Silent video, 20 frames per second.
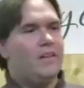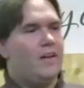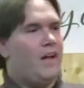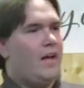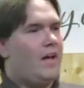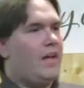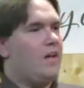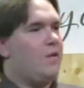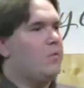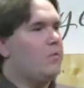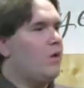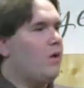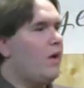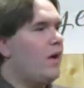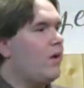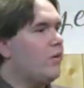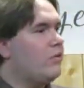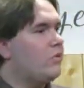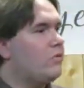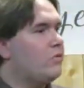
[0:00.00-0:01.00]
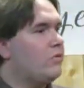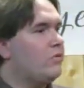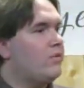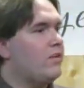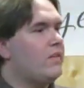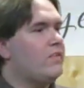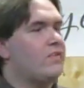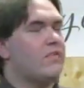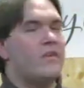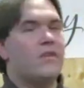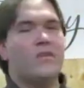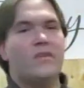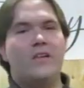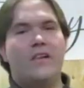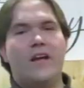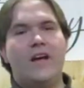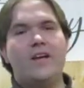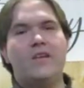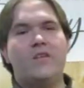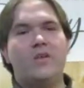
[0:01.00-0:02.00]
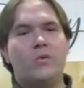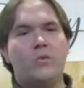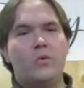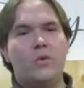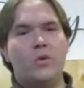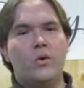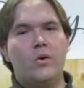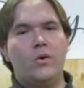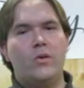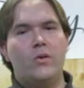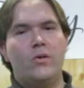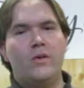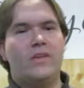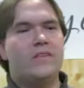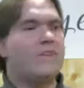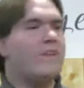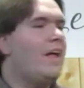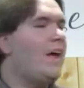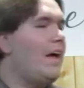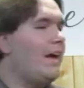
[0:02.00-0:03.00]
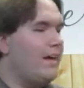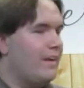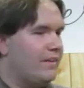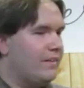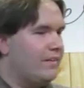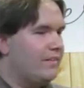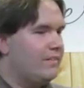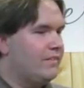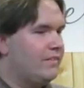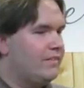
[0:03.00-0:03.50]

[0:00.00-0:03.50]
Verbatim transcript: Anyone else who says they're the light of the world is lying.